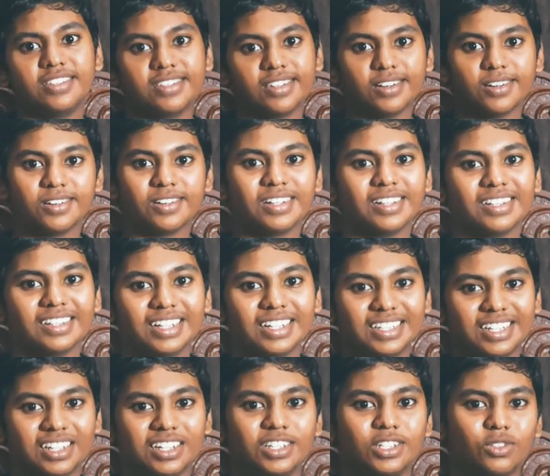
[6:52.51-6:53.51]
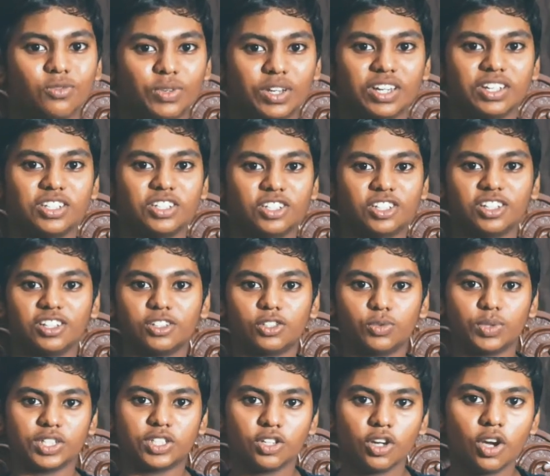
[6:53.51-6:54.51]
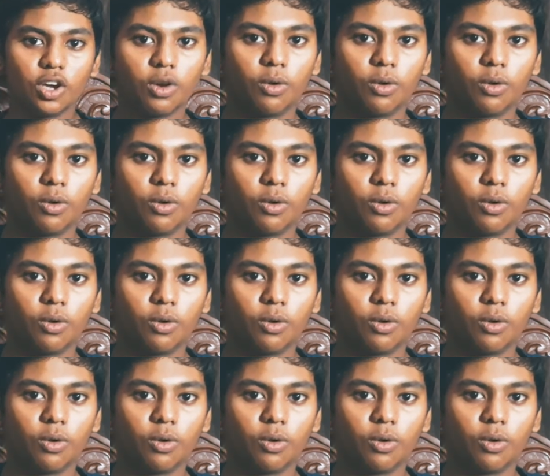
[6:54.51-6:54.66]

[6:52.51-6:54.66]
So we're just gonna switch.